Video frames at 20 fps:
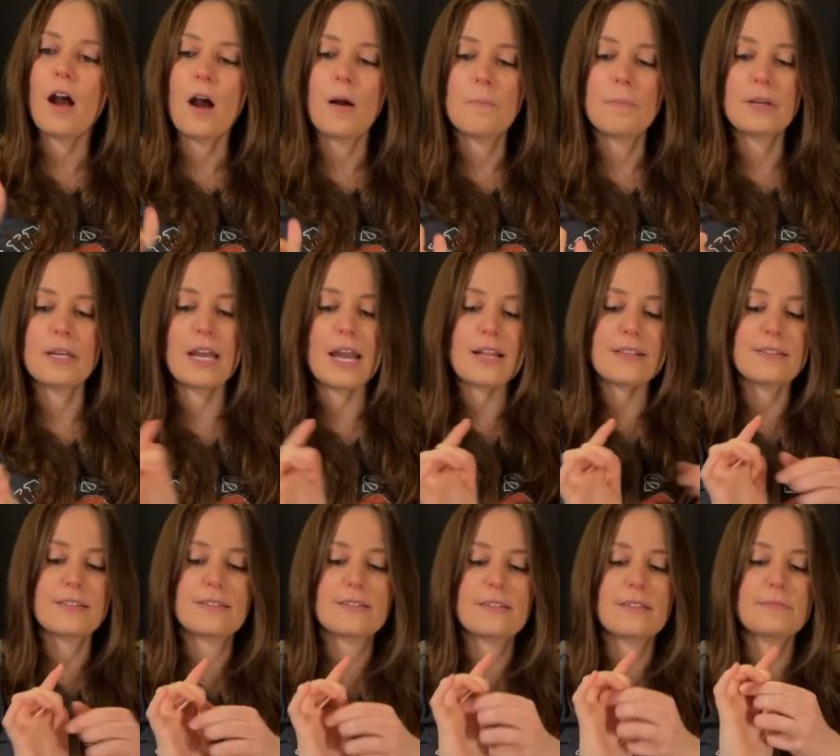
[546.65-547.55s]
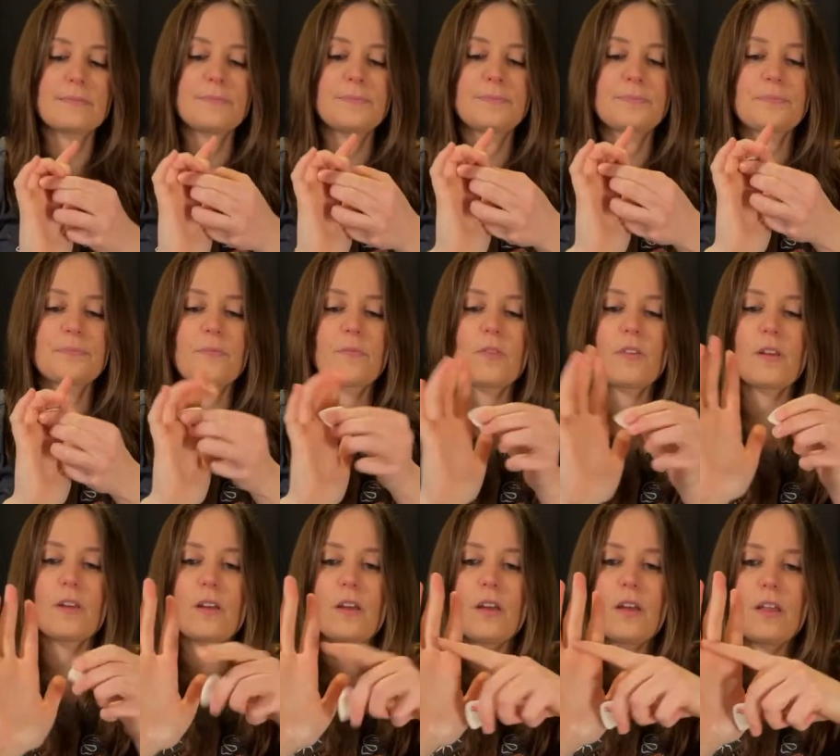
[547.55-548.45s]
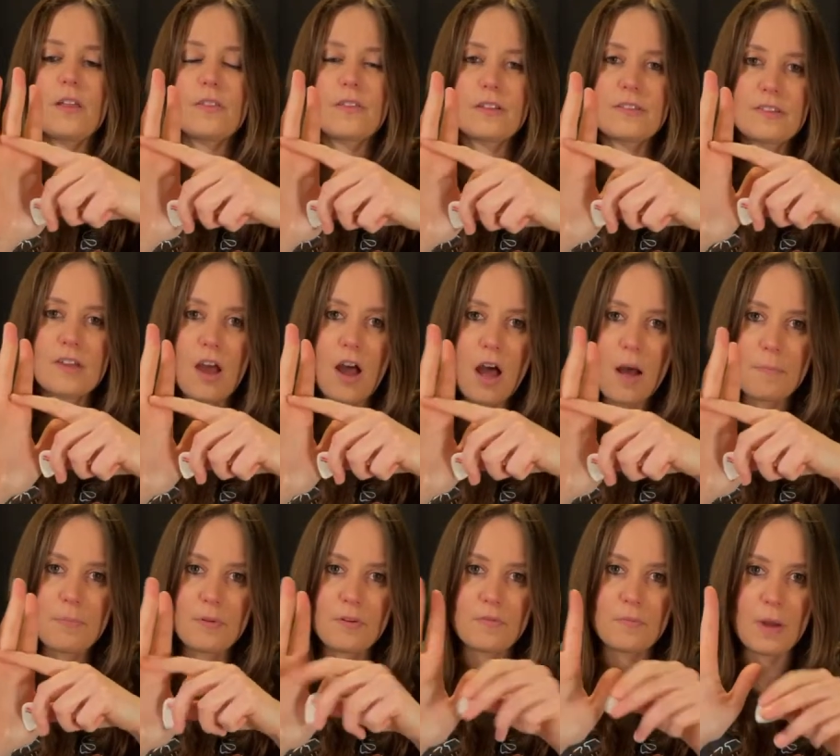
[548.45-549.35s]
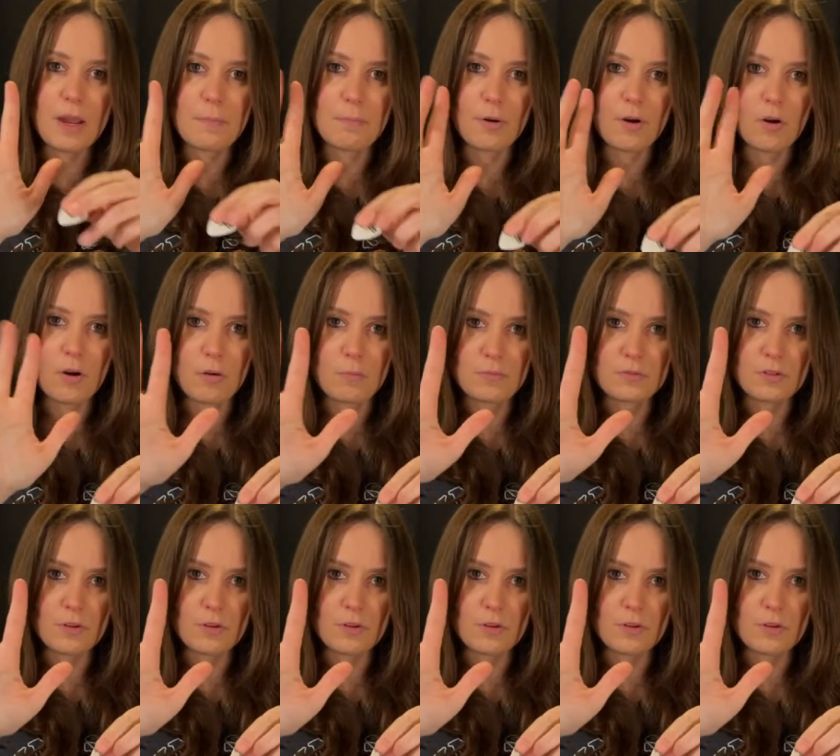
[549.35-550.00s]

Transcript: Up against the top of my palm.